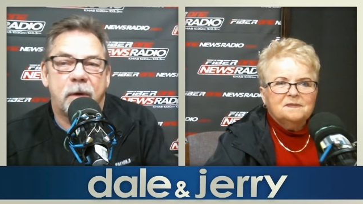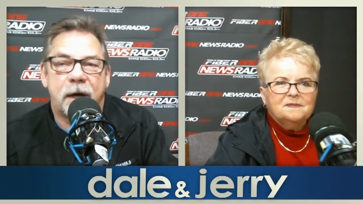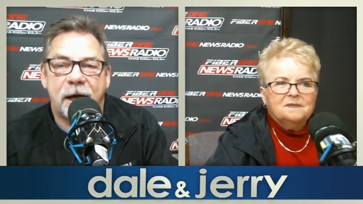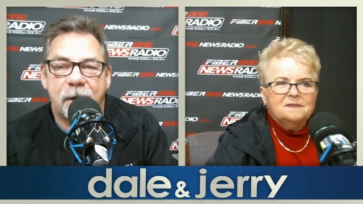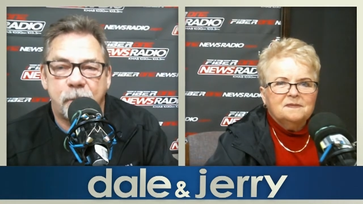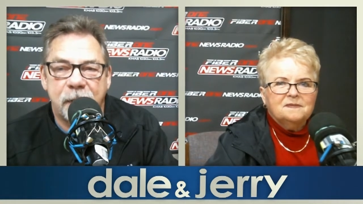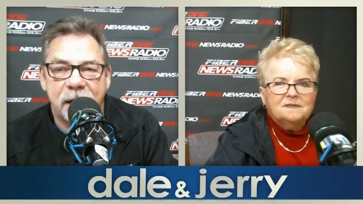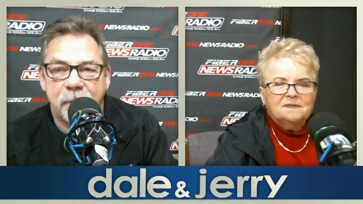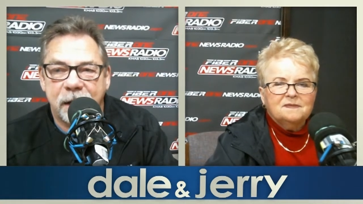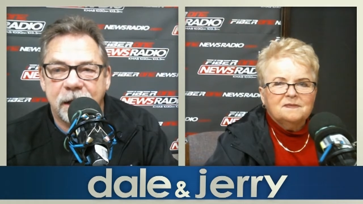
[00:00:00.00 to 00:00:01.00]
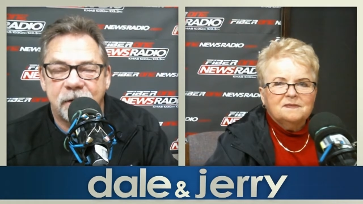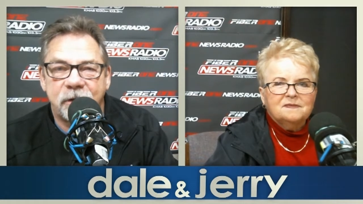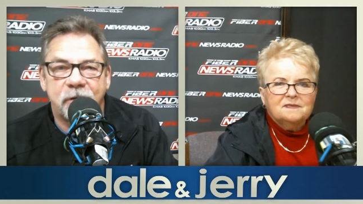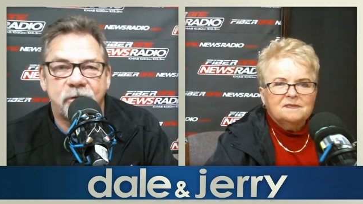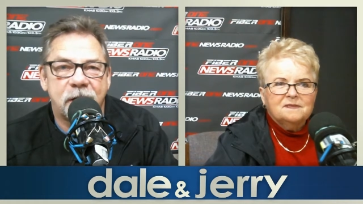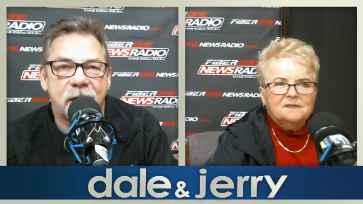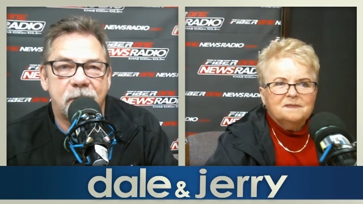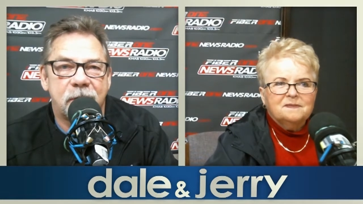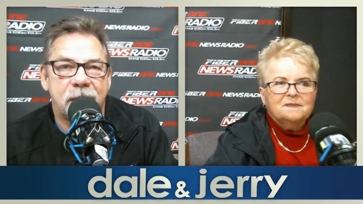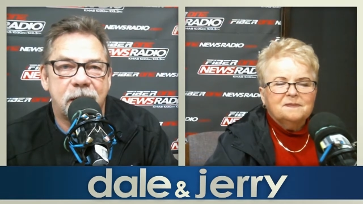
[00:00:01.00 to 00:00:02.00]
Speaker 1: uh, we had to make a decision
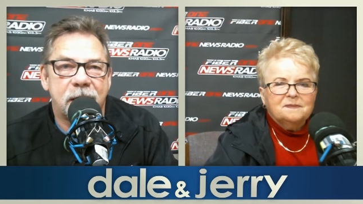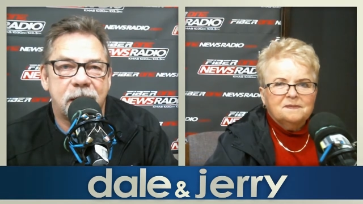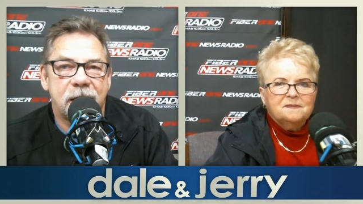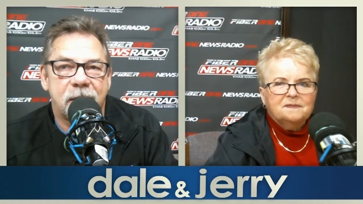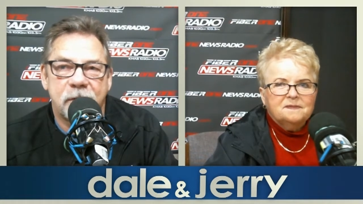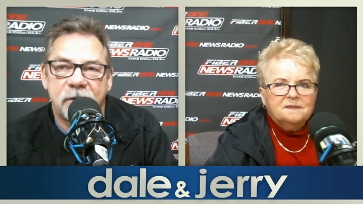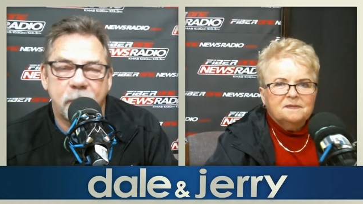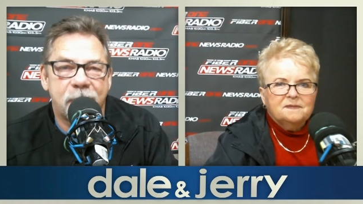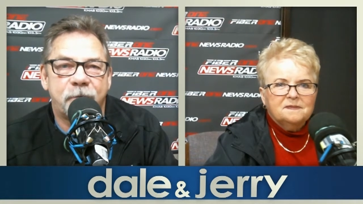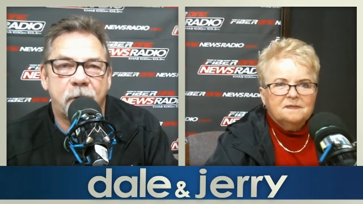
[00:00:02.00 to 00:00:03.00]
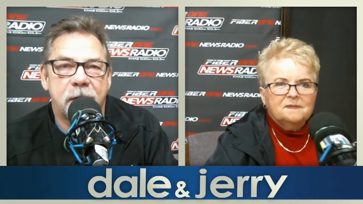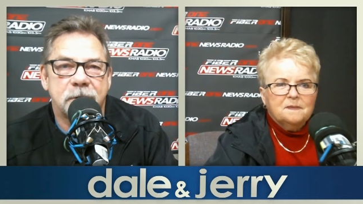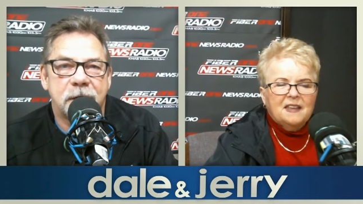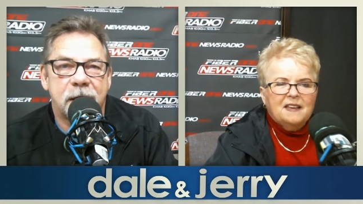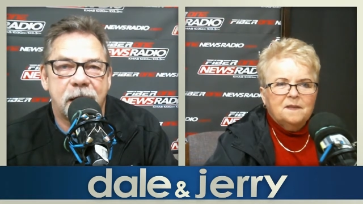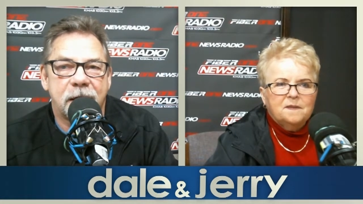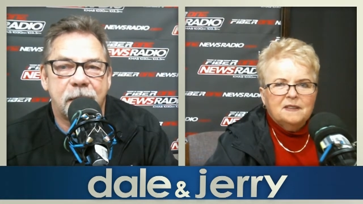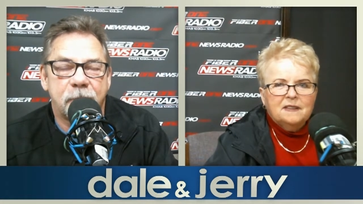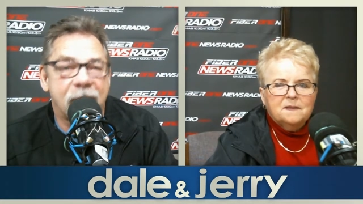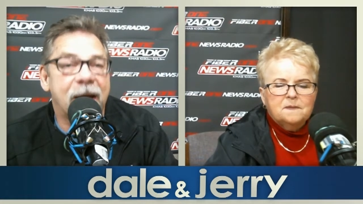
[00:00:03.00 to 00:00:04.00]
and and uh, we just went for it and
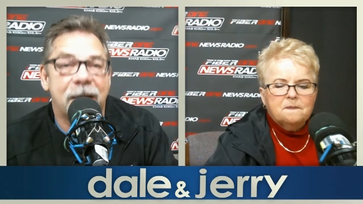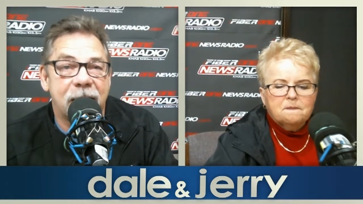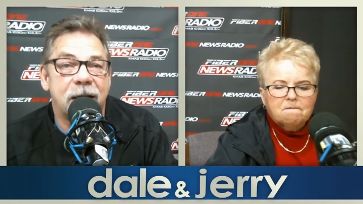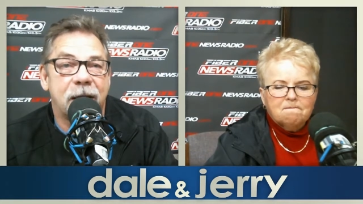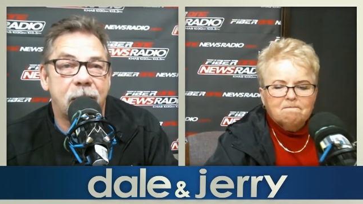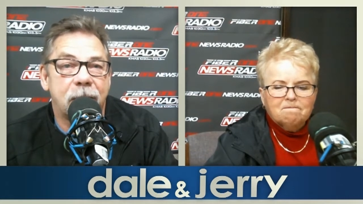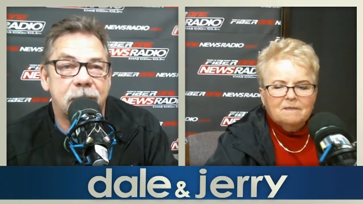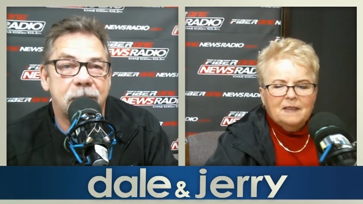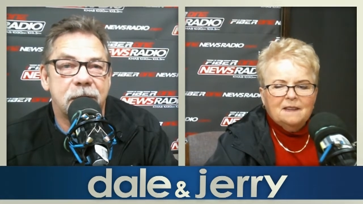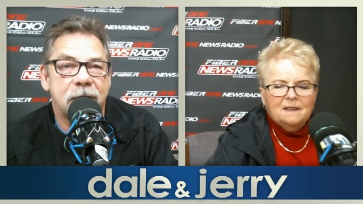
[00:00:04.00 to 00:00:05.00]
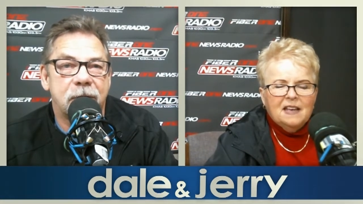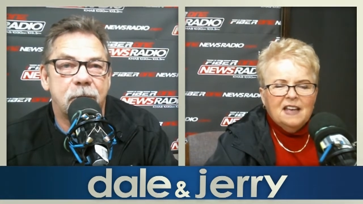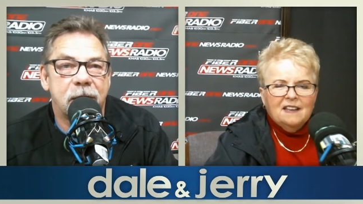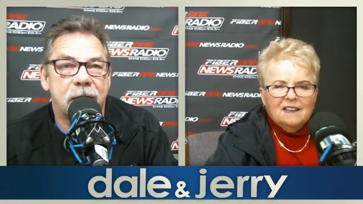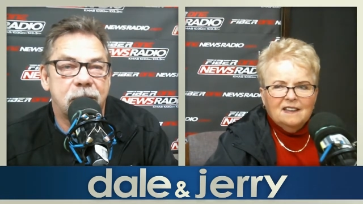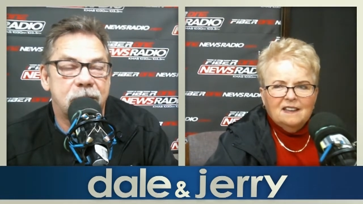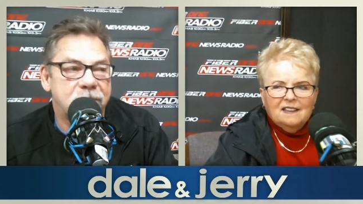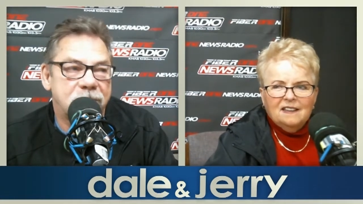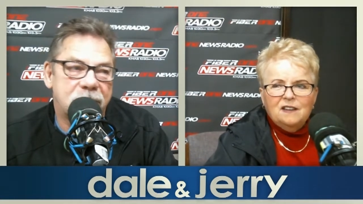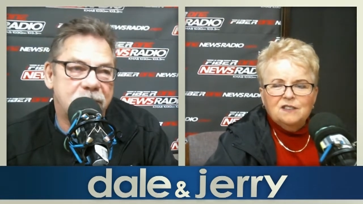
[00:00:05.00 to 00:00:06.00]
i'm glad i did now yeah. in, in
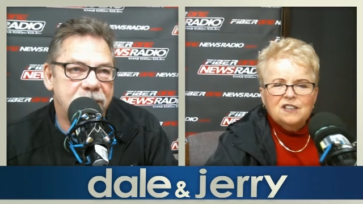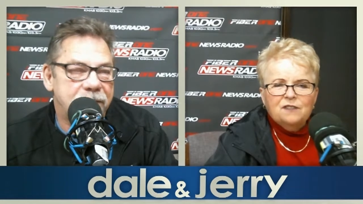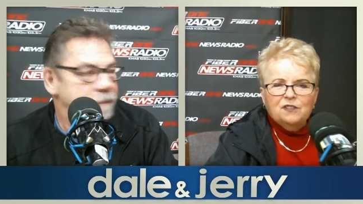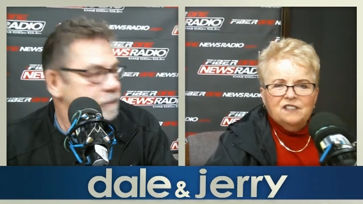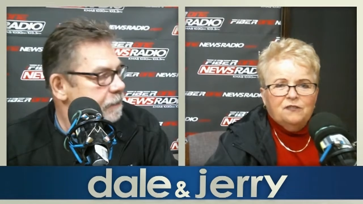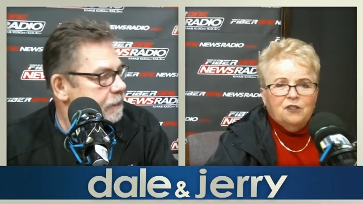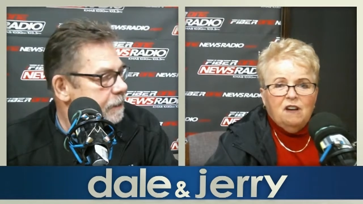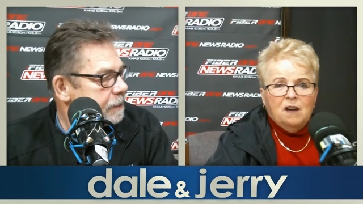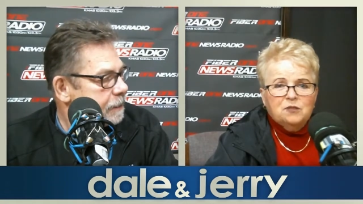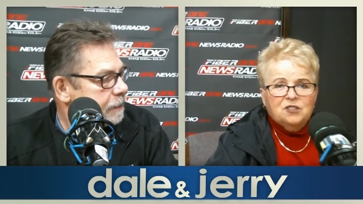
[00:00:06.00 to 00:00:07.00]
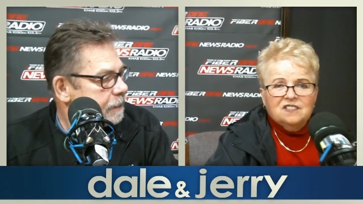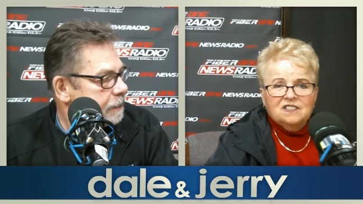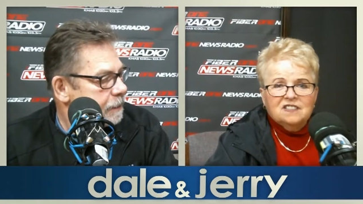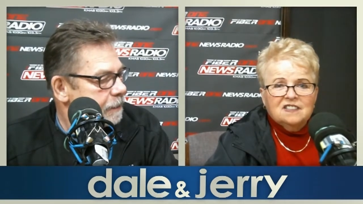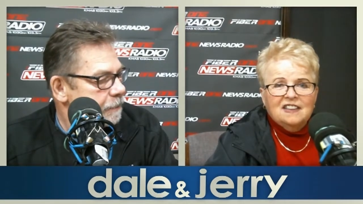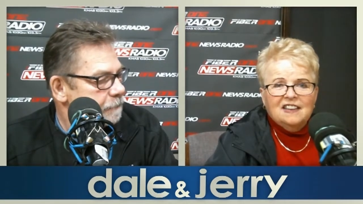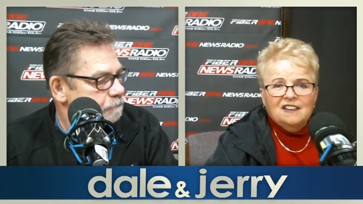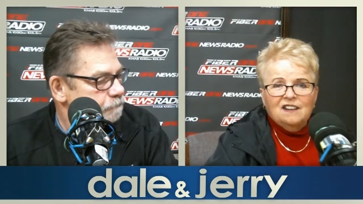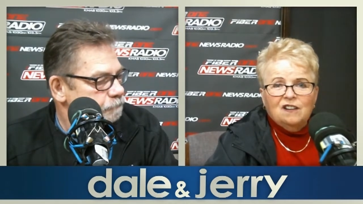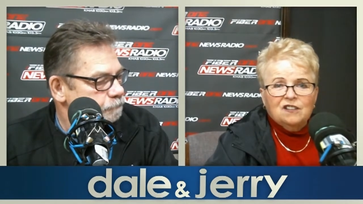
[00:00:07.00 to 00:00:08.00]
Speaker 2: there's several different options that
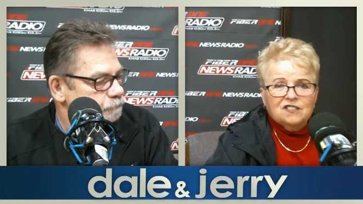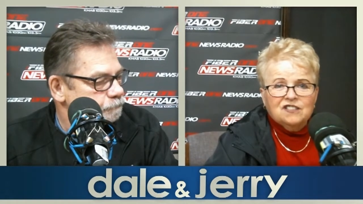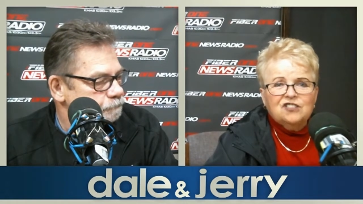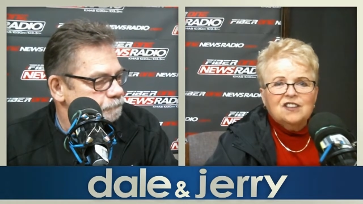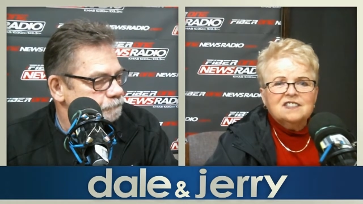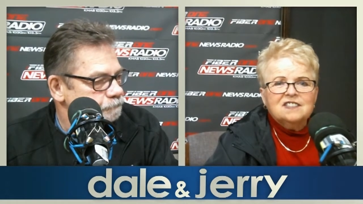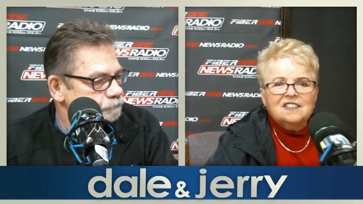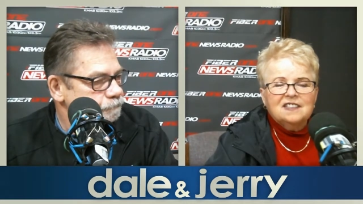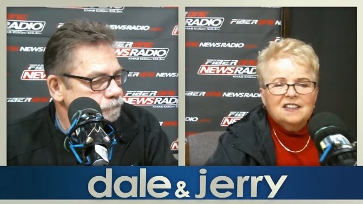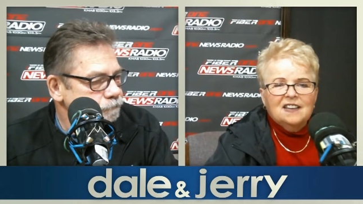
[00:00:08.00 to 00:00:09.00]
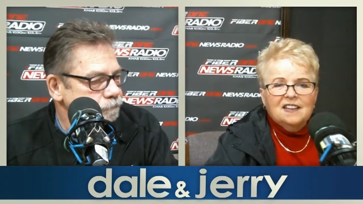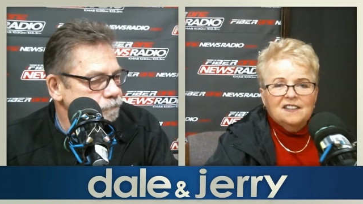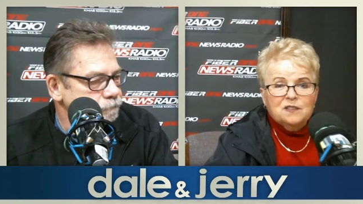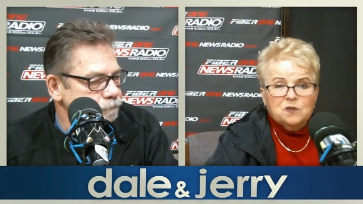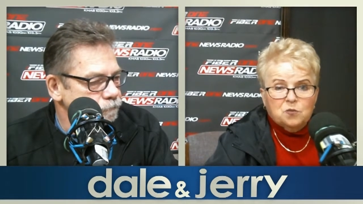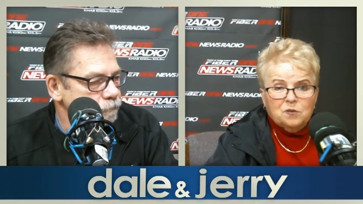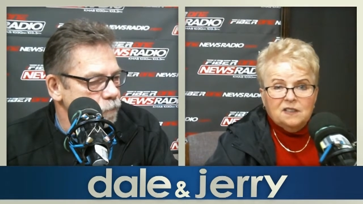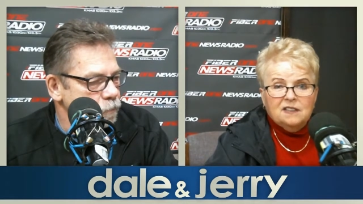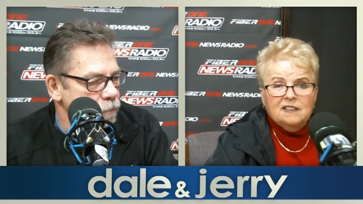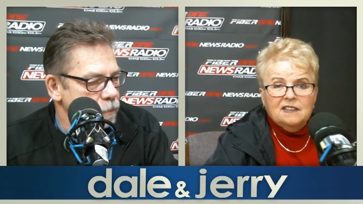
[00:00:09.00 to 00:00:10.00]
are suggested and this is
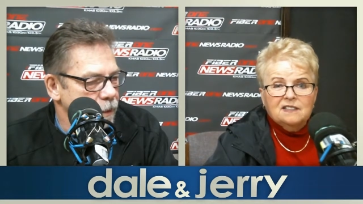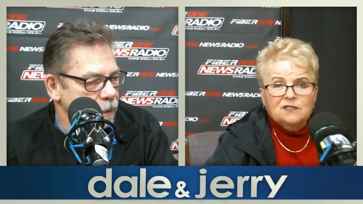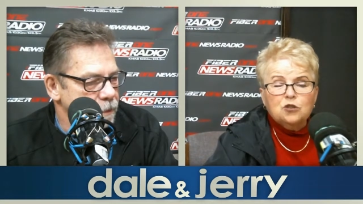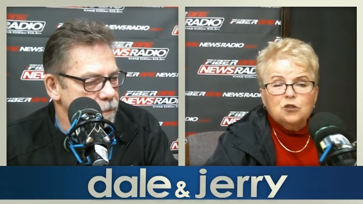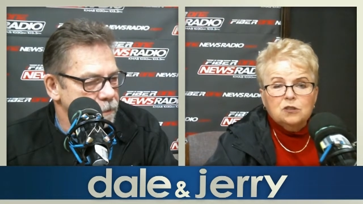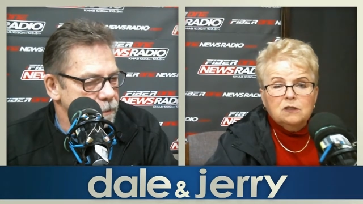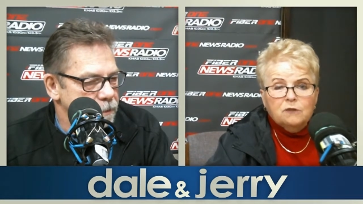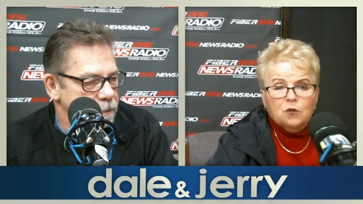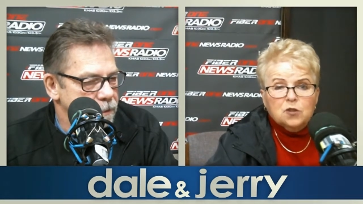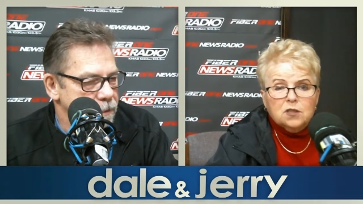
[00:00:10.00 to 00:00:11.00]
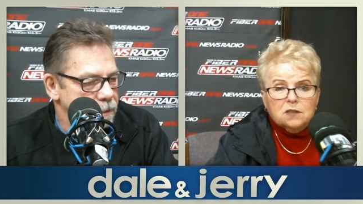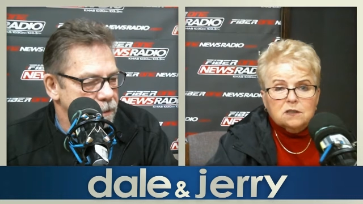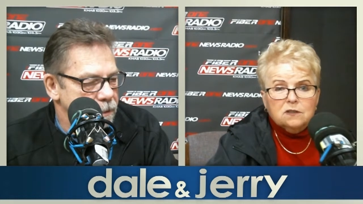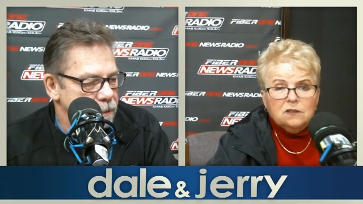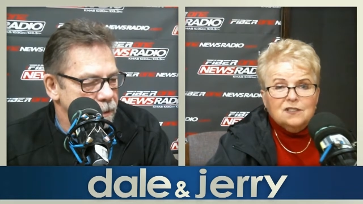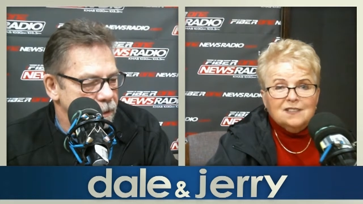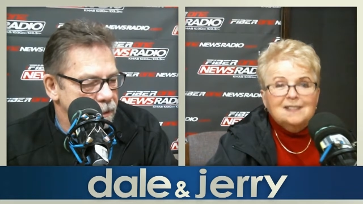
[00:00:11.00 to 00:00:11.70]
what the surgeon of course he is a surgeon